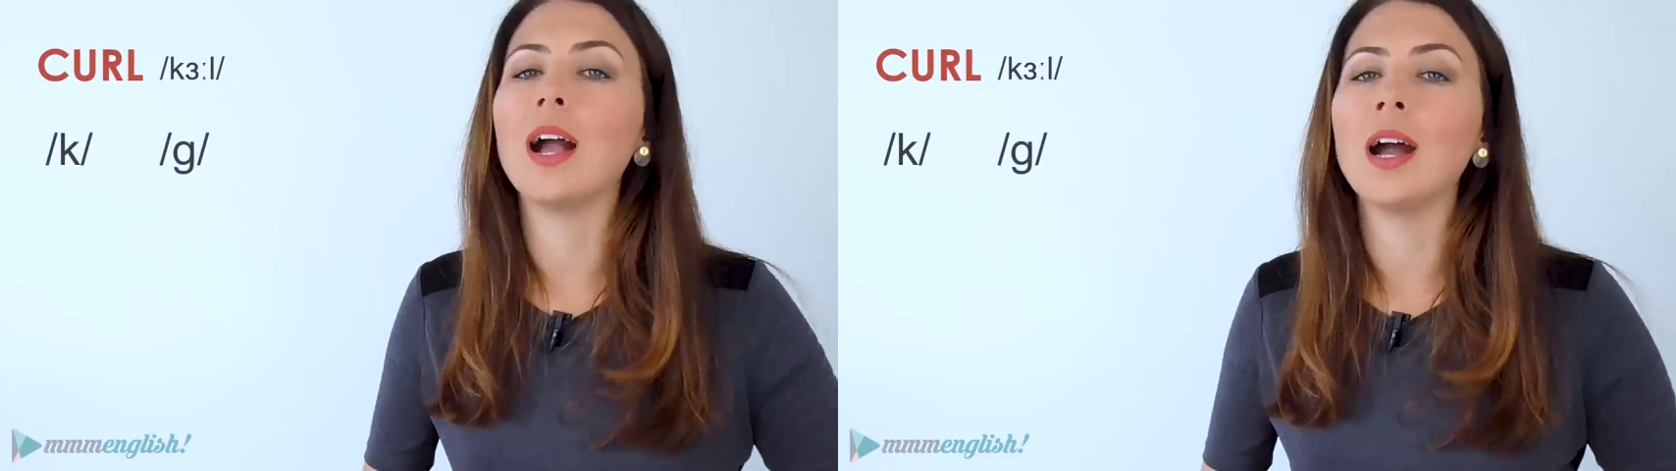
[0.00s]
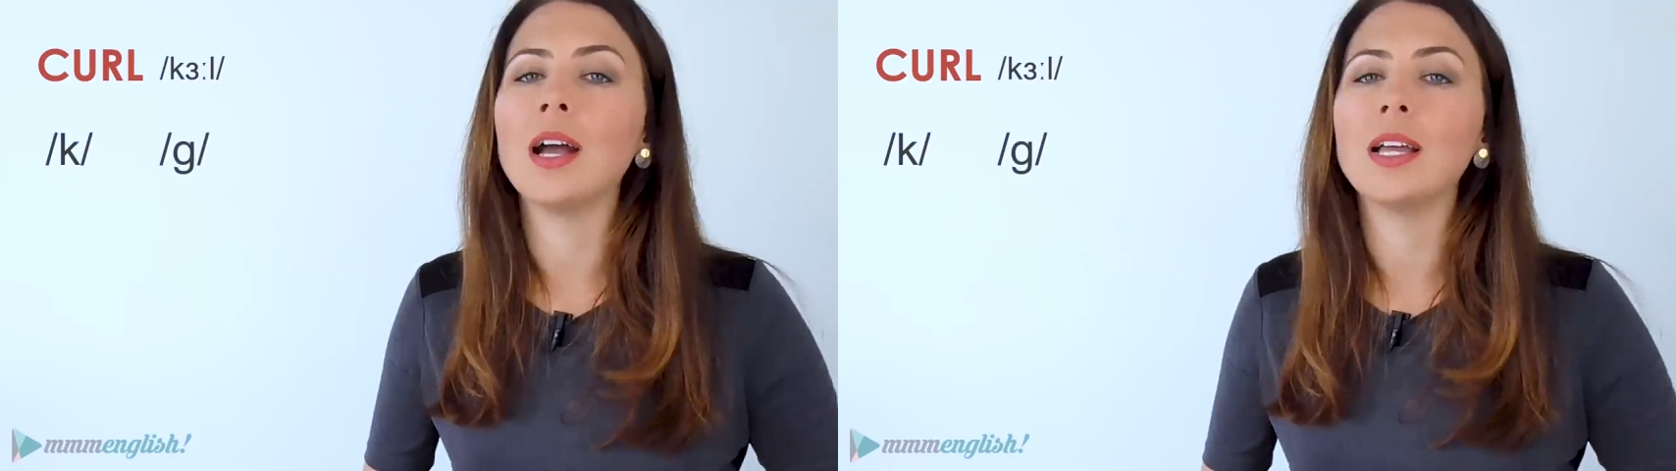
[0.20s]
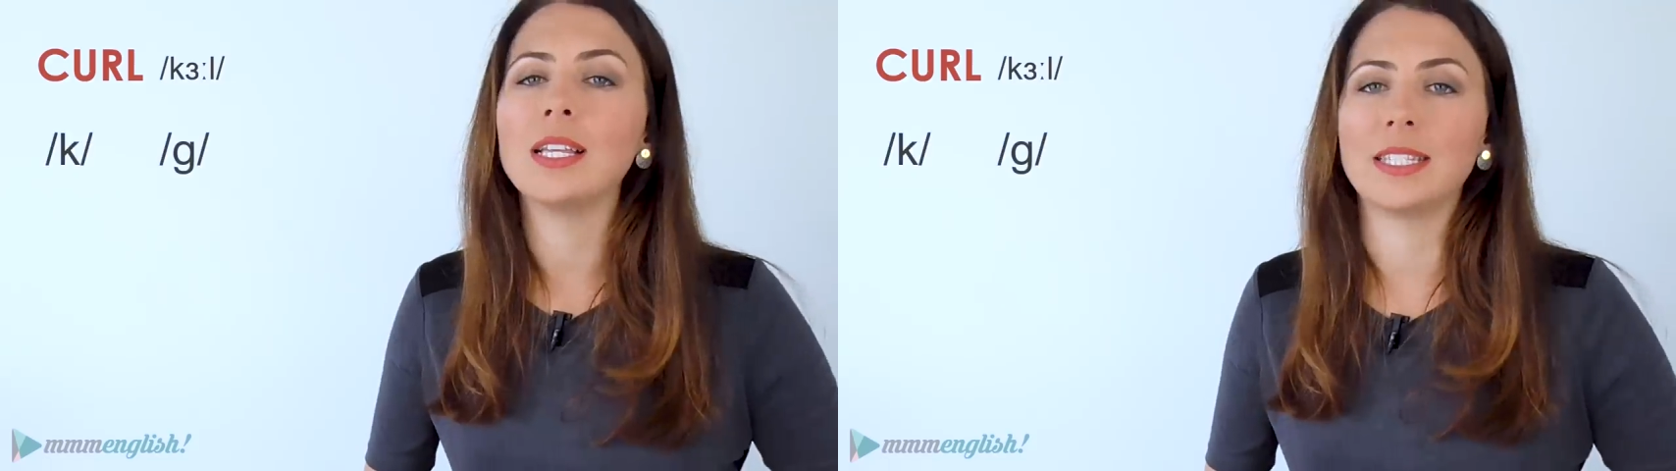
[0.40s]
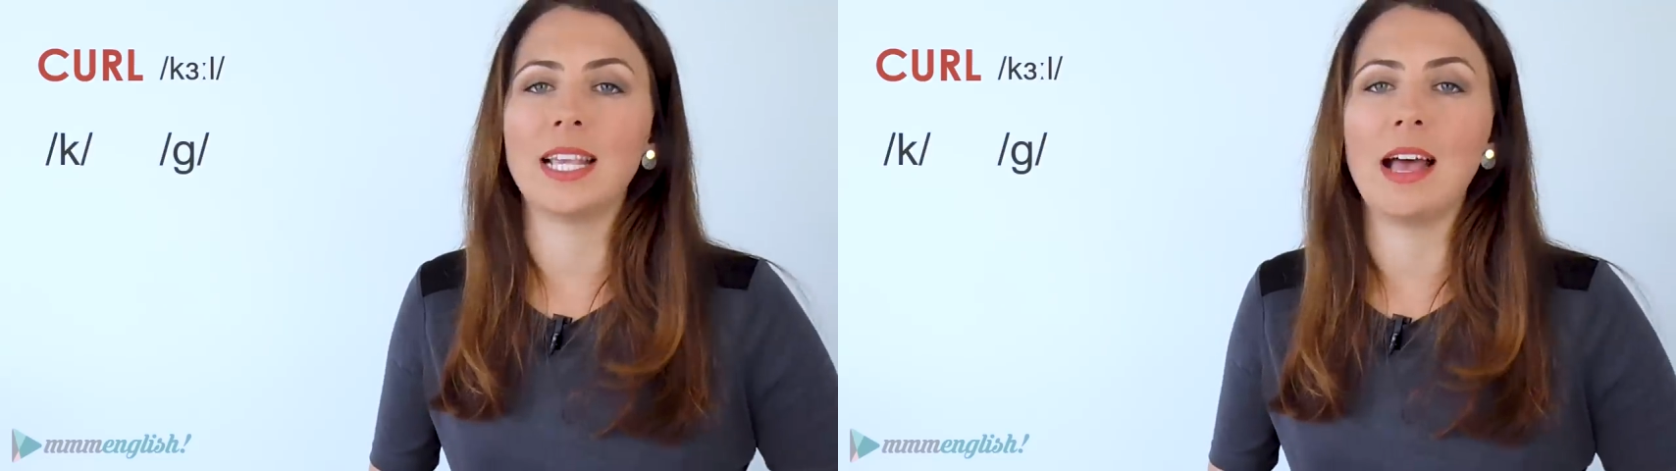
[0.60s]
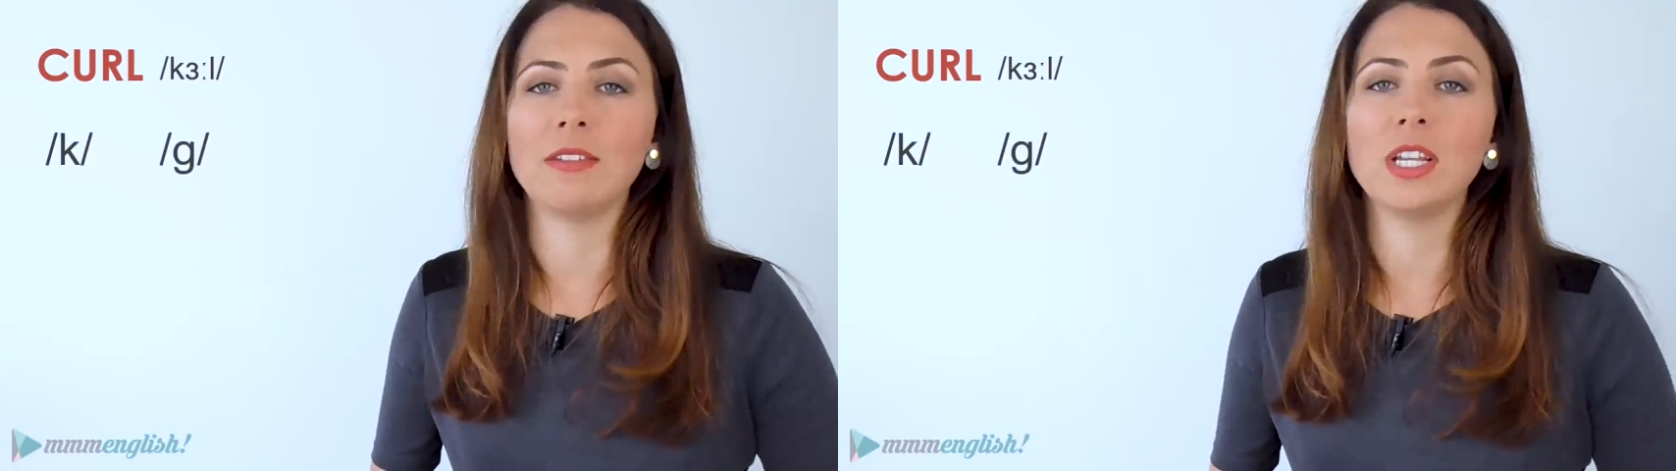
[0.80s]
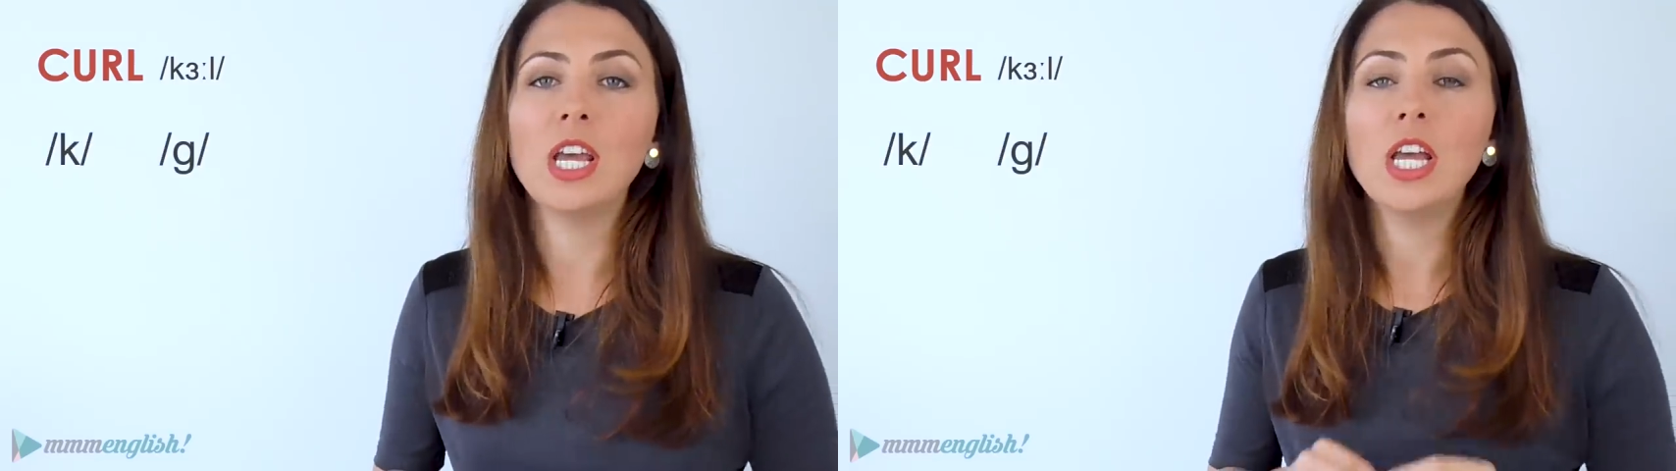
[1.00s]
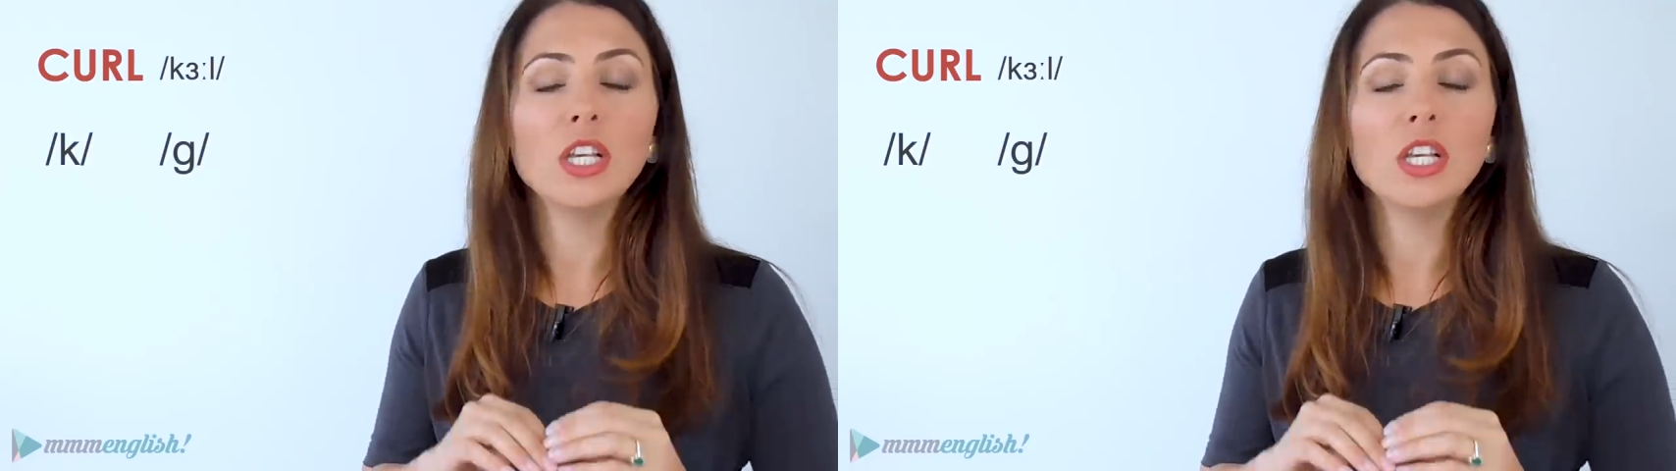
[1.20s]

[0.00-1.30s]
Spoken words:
g sound.